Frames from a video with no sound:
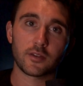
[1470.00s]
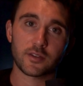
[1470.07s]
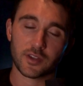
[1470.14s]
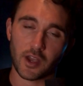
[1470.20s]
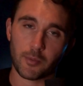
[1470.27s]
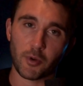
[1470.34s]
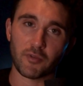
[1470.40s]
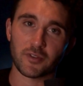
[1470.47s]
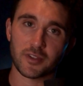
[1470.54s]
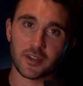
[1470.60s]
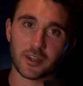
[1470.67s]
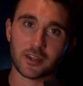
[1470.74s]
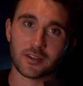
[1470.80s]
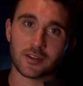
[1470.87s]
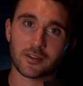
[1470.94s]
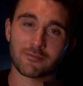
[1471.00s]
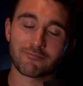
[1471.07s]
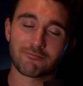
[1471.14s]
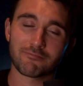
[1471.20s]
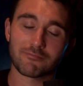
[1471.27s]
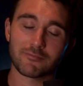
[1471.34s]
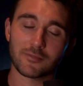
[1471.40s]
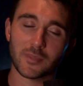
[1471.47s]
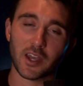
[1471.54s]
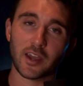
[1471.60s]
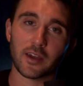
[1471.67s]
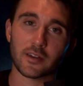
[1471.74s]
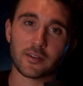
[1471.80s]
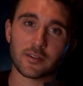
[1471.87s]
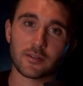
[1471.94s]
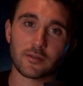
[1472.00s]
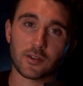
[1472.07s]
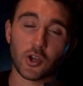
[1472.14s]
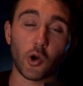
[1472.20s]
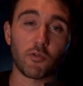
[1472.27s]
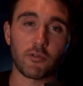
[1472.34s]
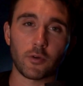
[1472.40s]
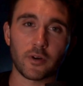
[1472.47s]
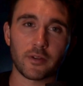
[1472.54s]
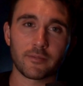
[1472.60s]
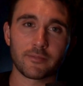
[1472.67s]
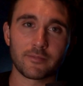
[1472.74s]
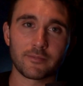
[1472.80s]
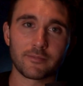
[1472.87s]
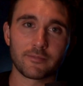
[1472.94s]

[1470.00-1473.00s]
Stop overthinking it and go for it.